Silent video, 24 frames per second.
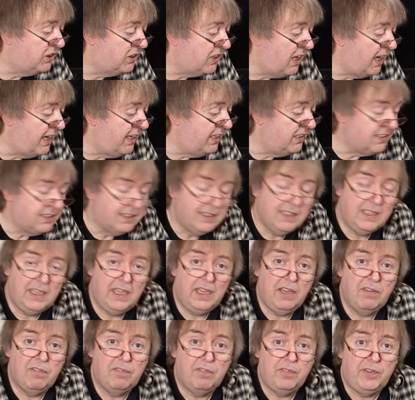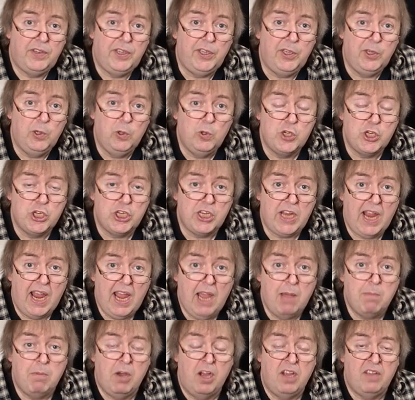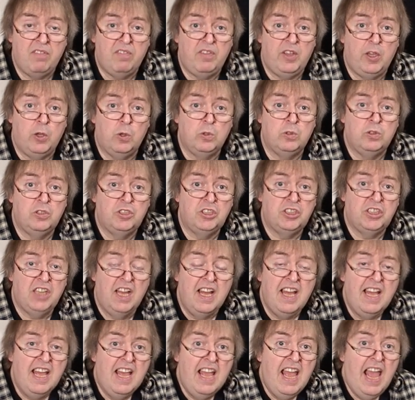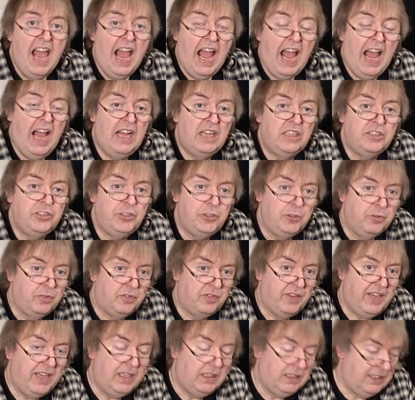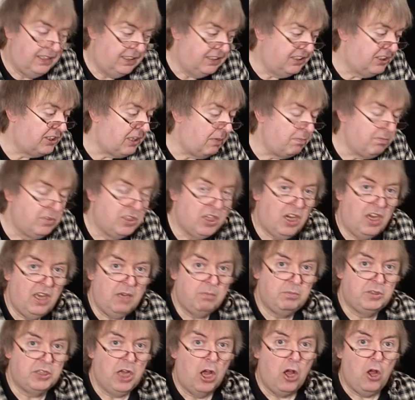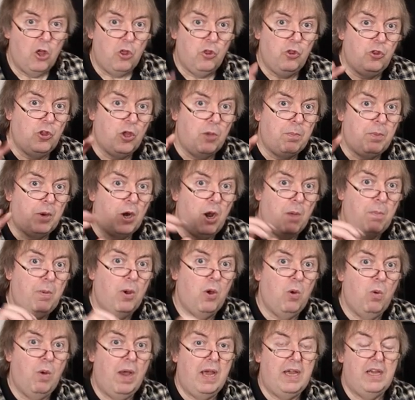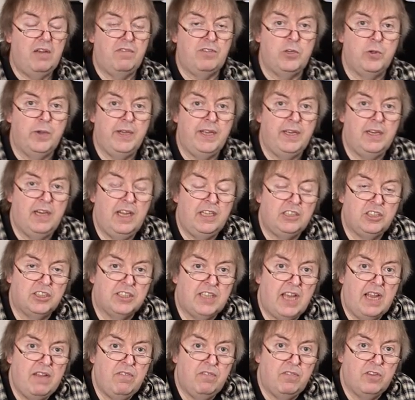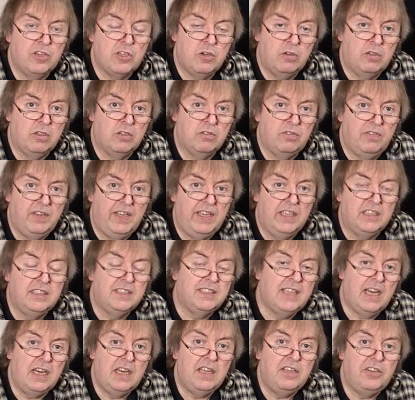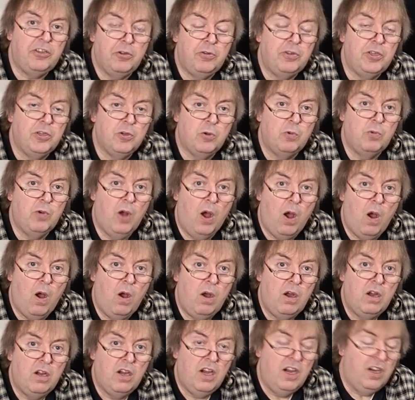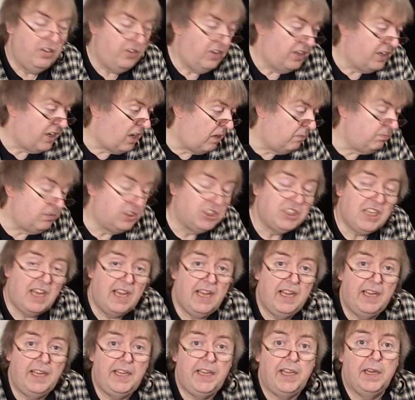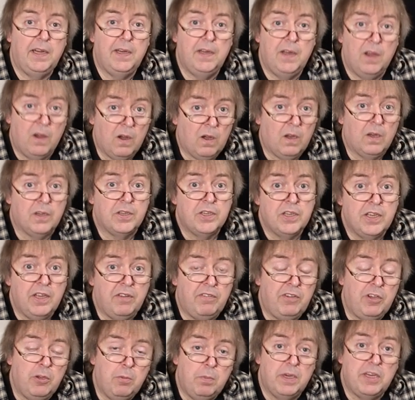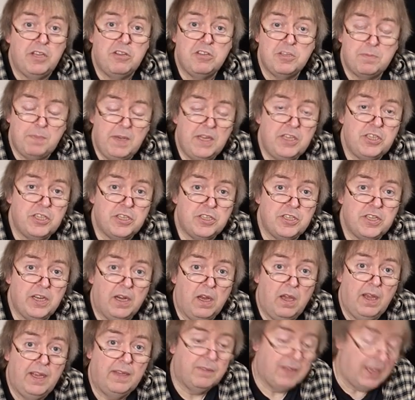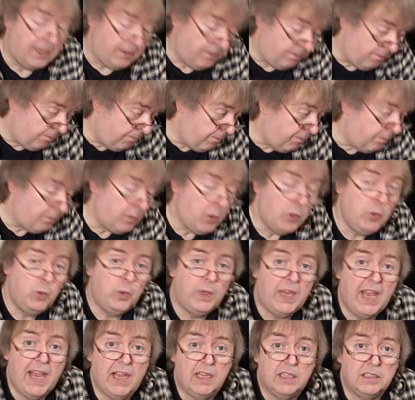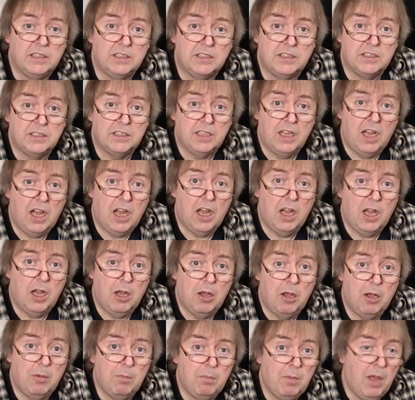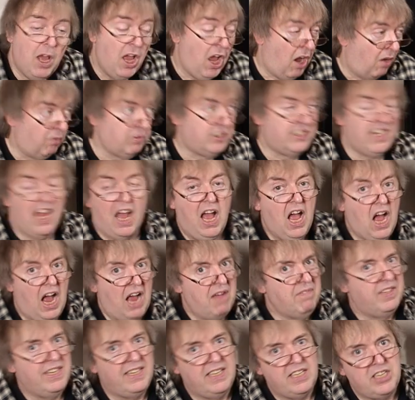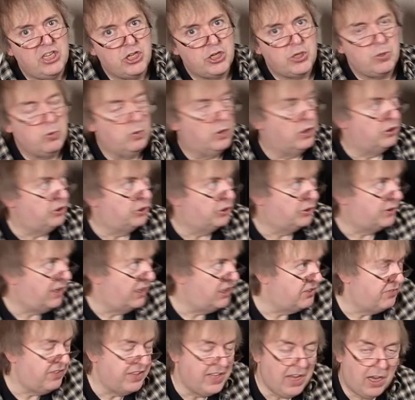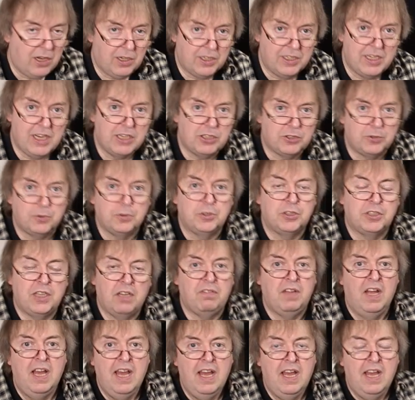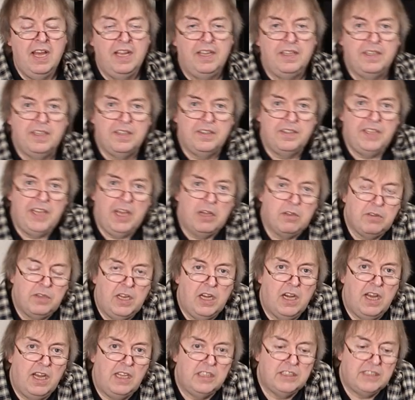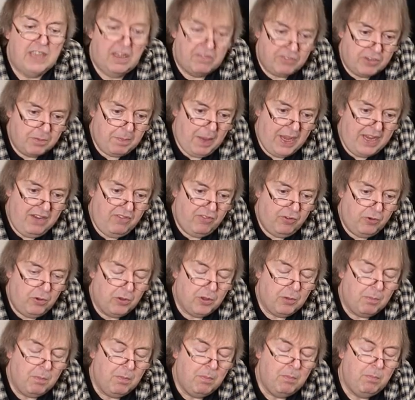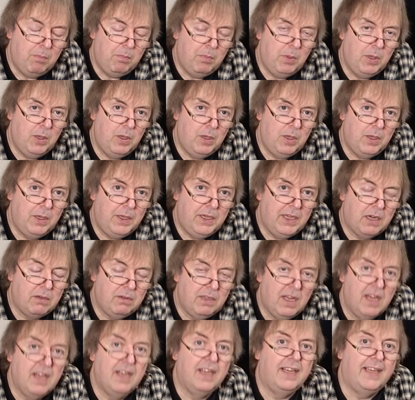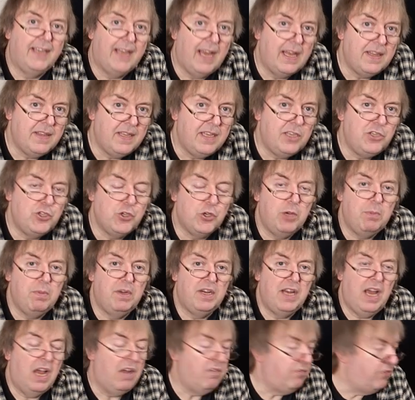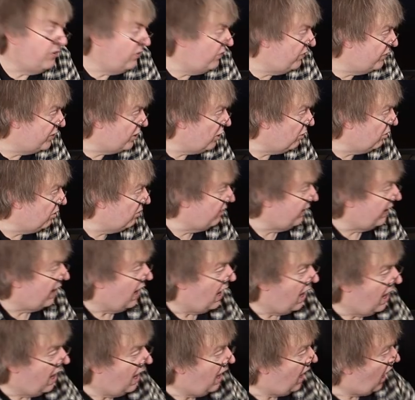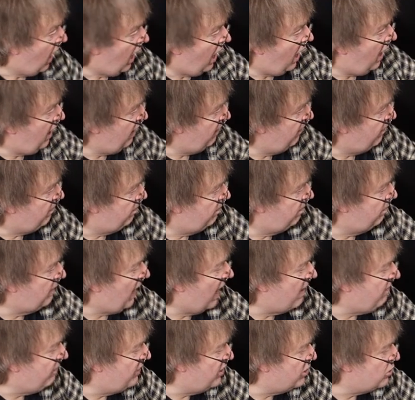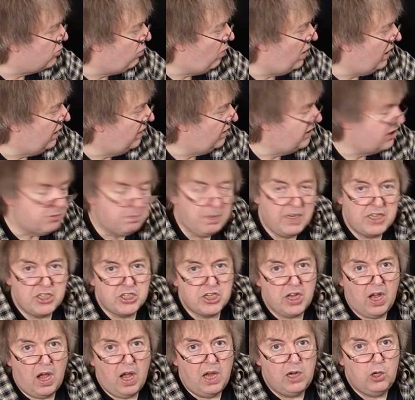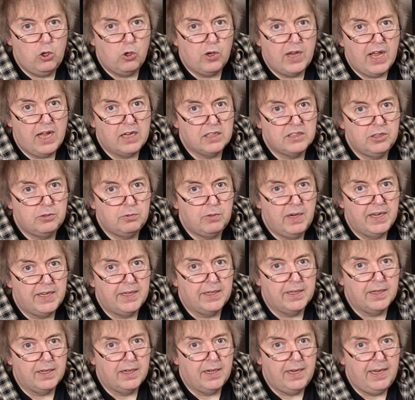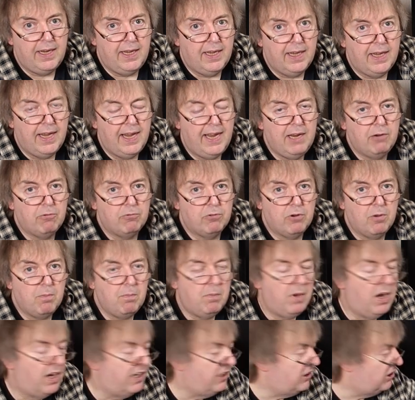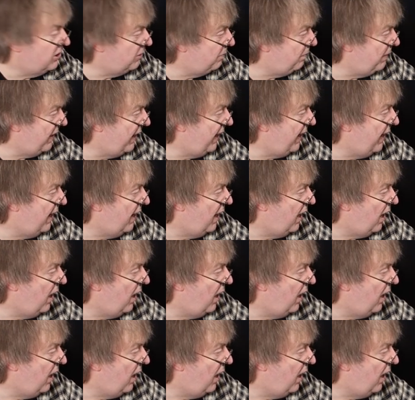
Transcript: say is that if you share my views and you feel that sometimes the proper way of doing landscape photography is telling you you're wrong, then I'm saying you're not. If you produce pictures you like, then who cares? Obviously, I have the additional constraints for the architectural stuff. You know, the clients have to pay for them. But, you know, get the enjoyment out of your photography. I have this picture. I look at it regularly. It reminds me